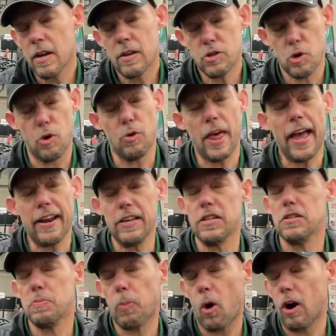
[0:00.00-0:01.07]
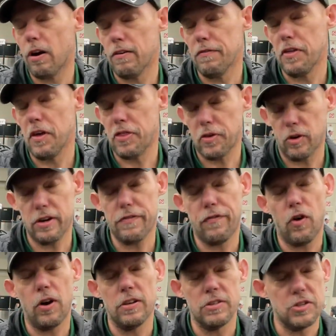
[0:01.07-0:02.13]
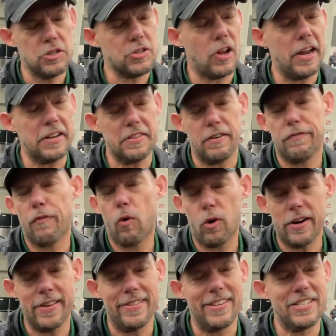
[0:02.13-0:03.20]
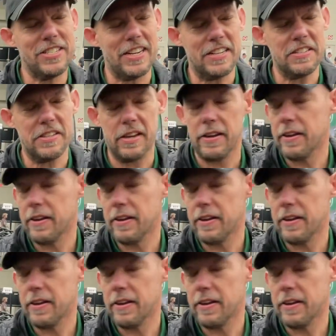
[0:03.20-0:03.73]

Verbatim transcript: So that is part of the 30-foot, just like the 40 and the 60.